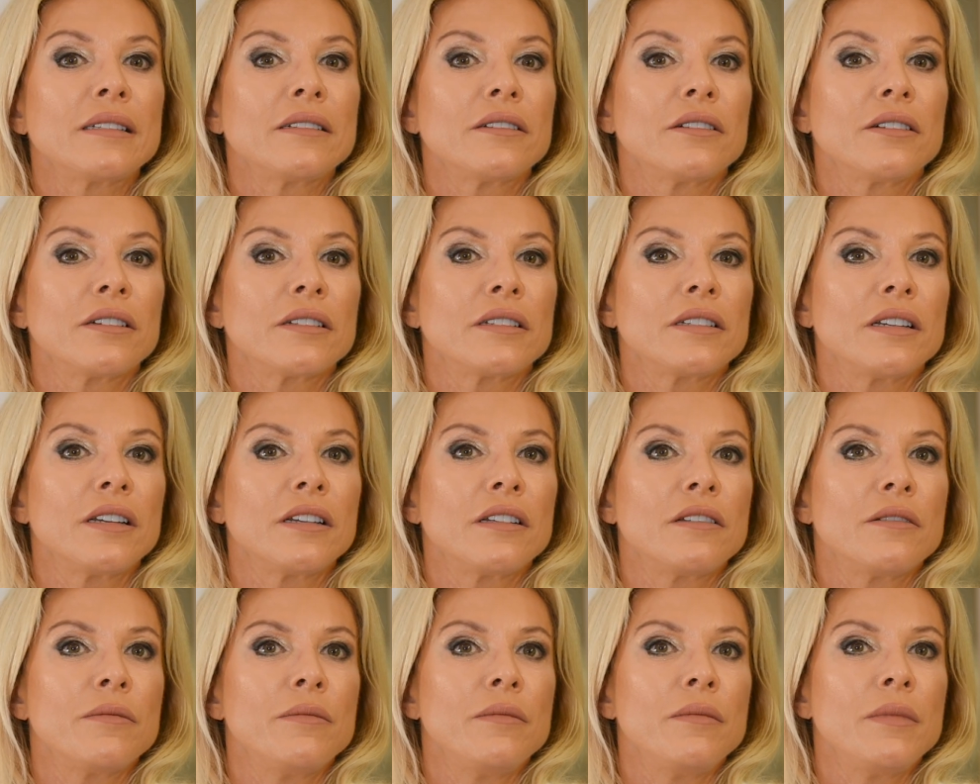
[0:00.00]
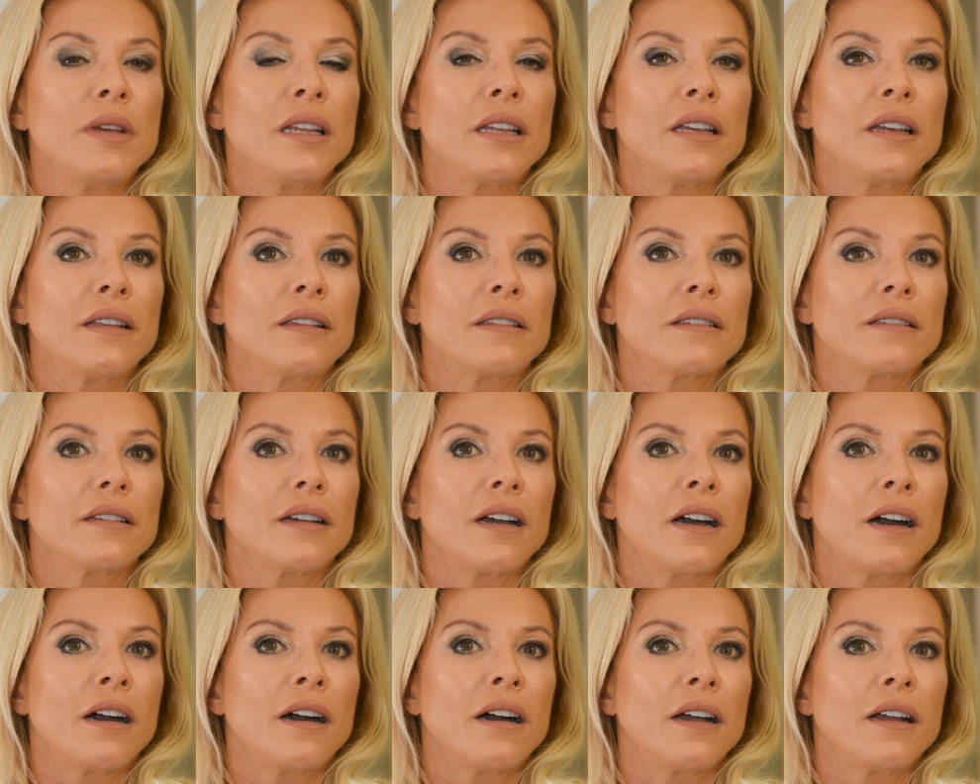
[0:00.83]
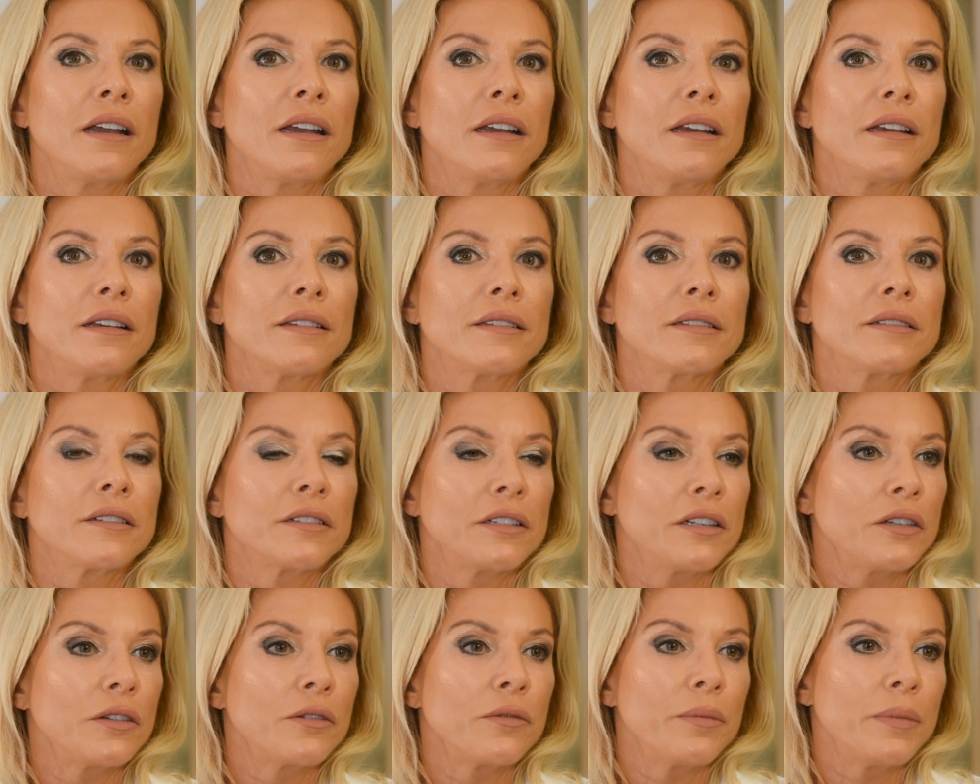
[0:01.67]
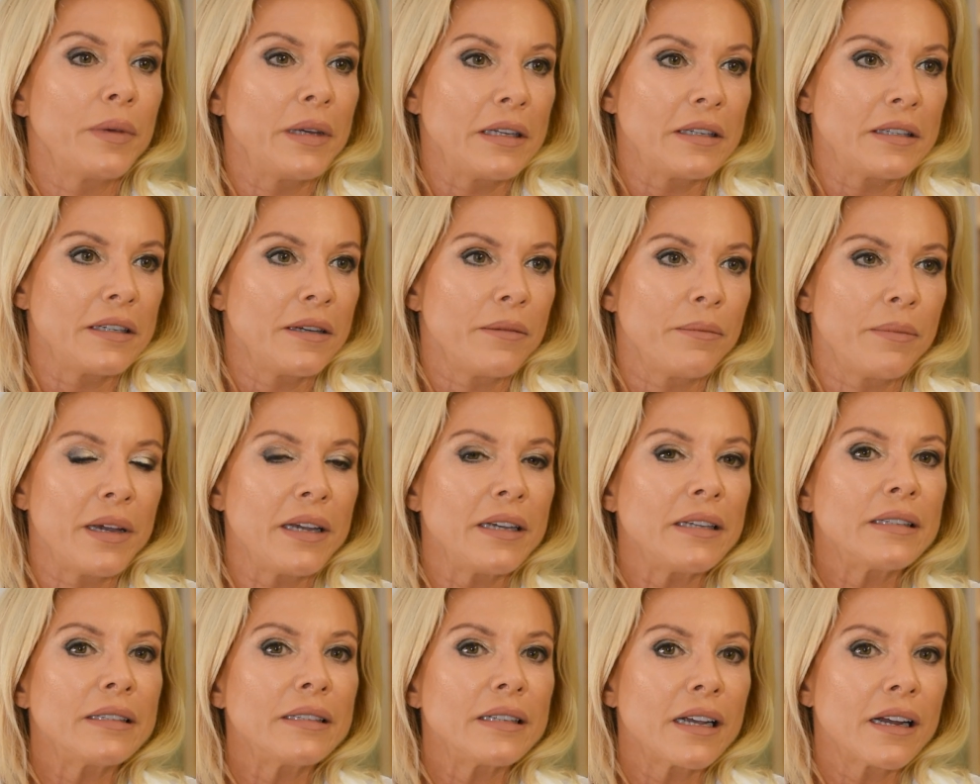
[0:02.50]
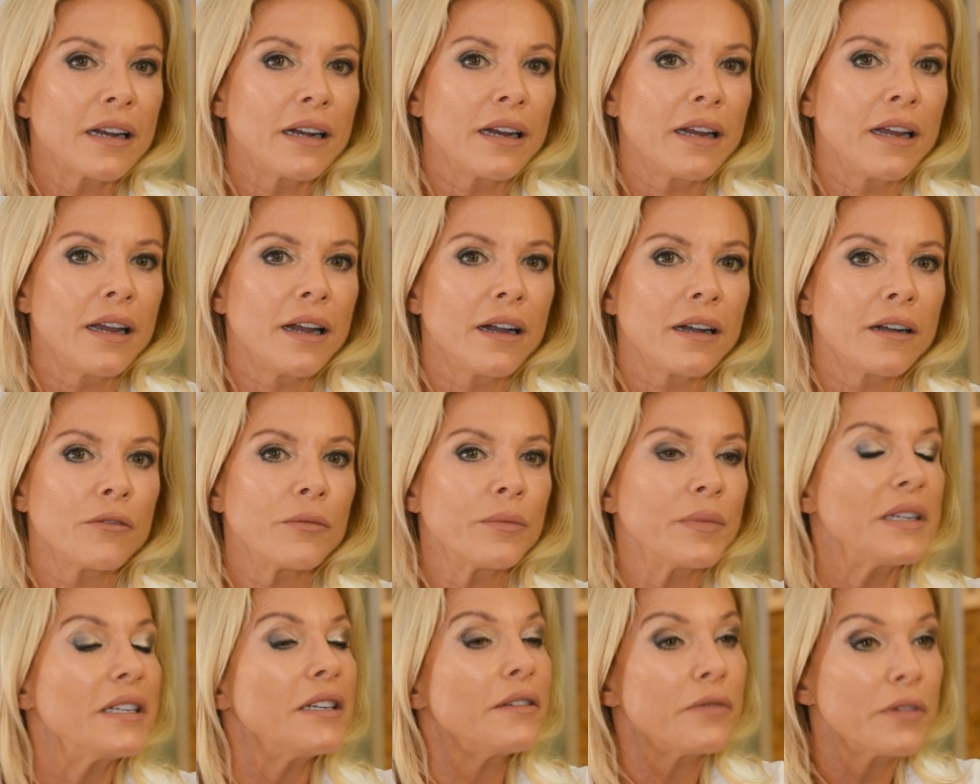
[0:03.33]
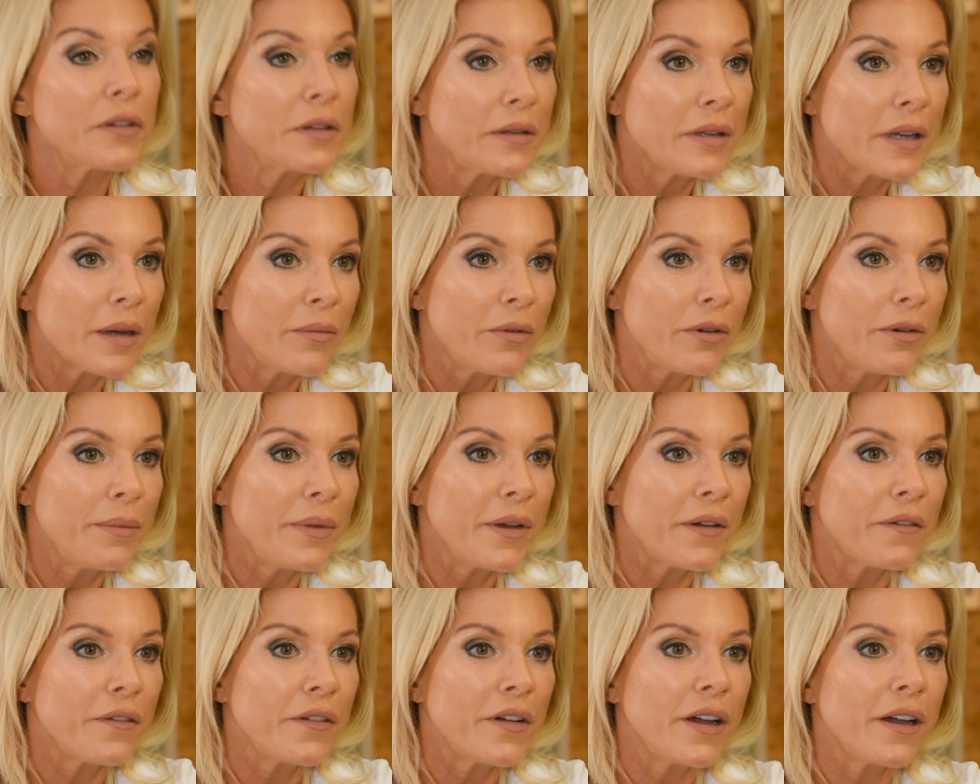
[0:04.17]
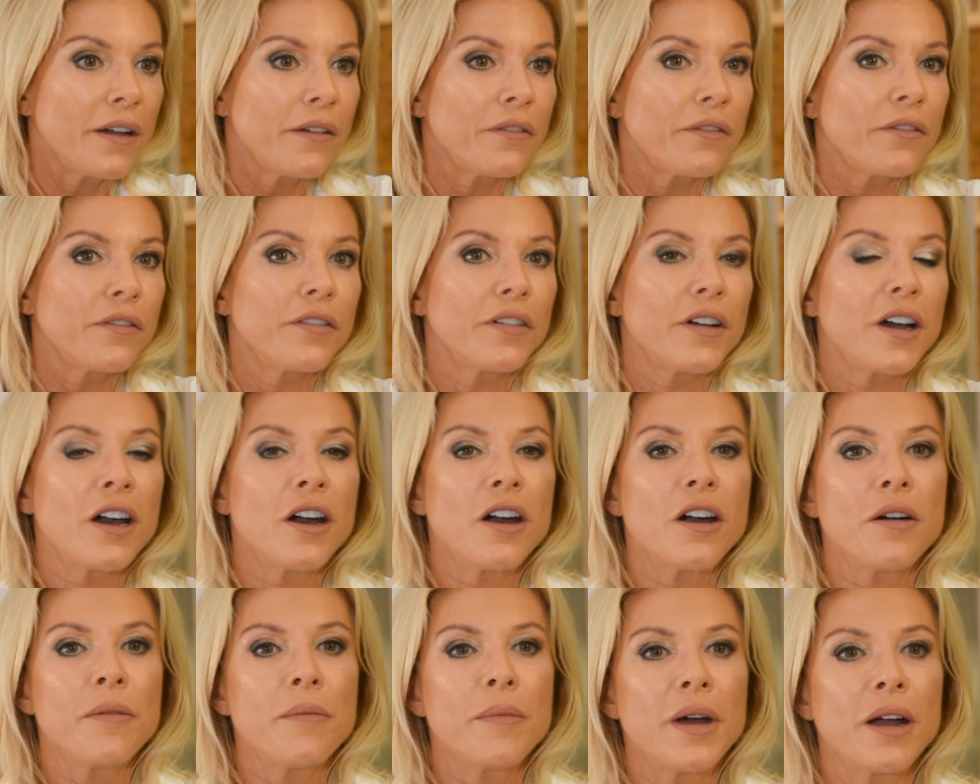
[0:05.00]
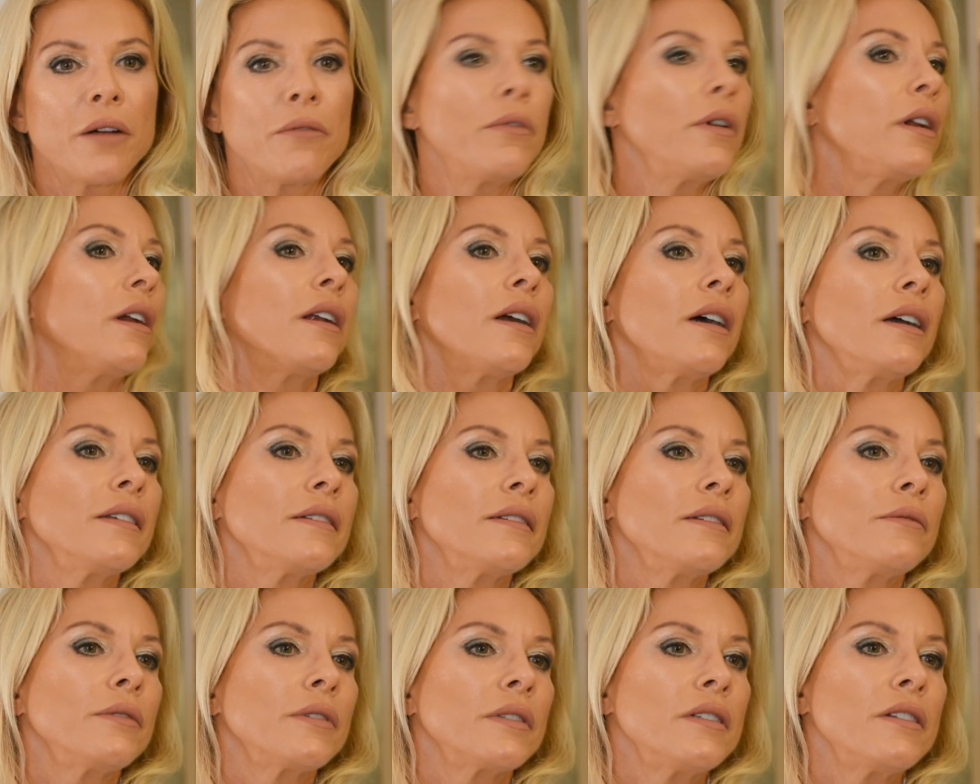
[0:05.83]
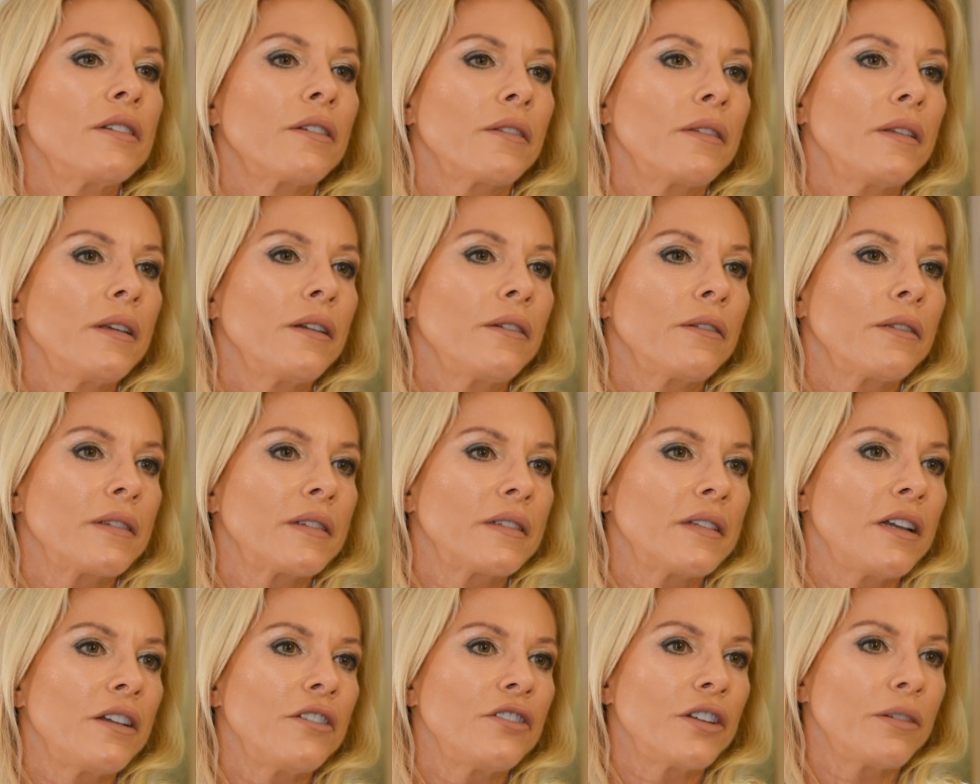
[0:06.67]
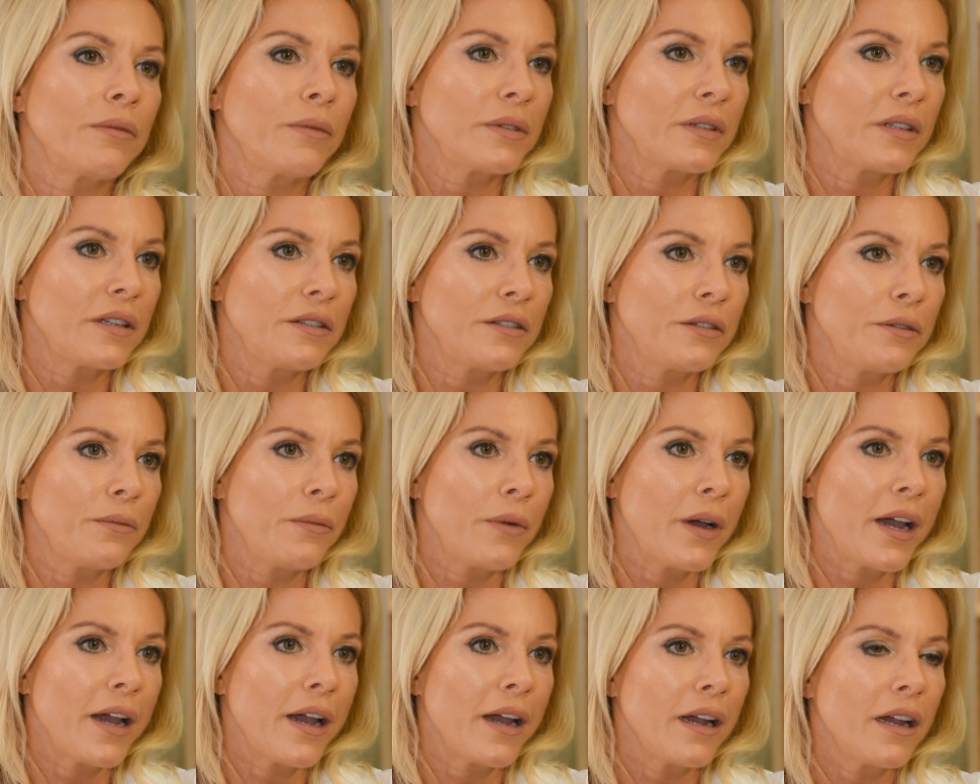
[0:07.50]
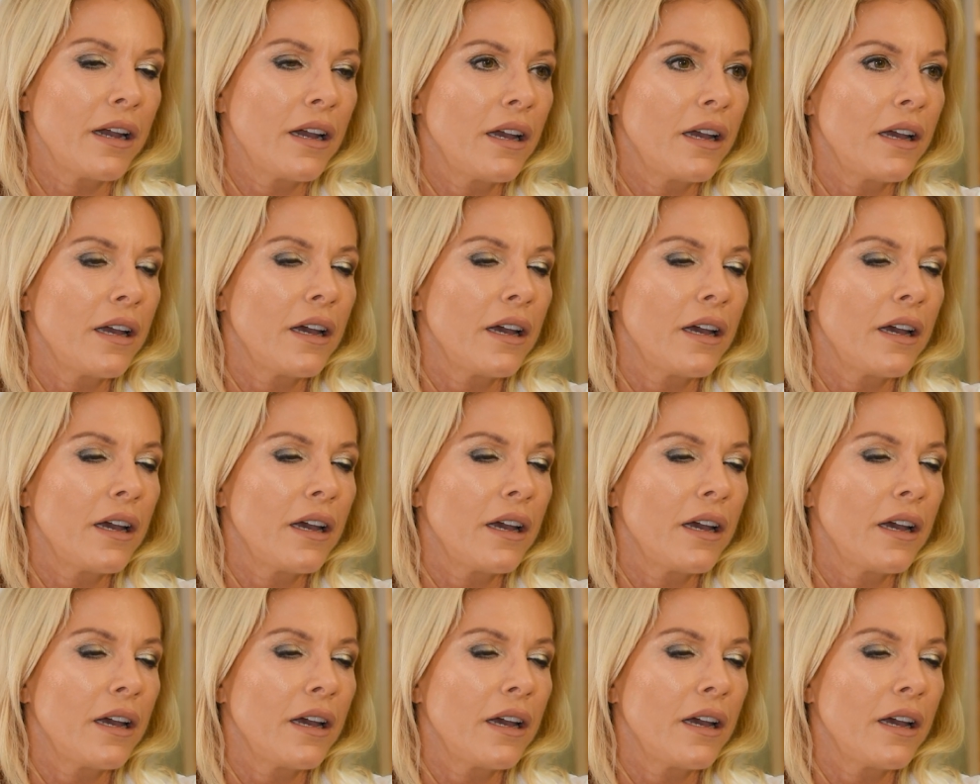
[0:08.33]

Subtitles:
started the minute I started competing. Basically, I competed for the WBFF. I realized there was nothing on stage I wanted to wear.